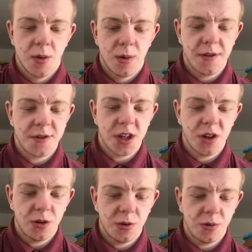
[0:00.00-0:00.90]

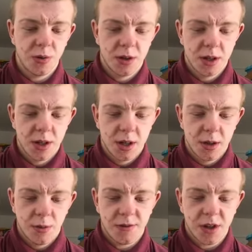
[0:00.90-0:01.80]

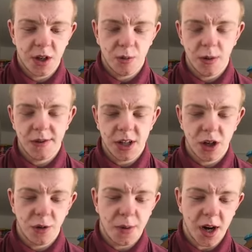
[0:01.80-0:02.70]

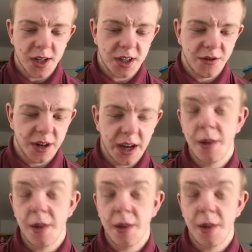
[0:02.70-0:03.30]
two-parter, really.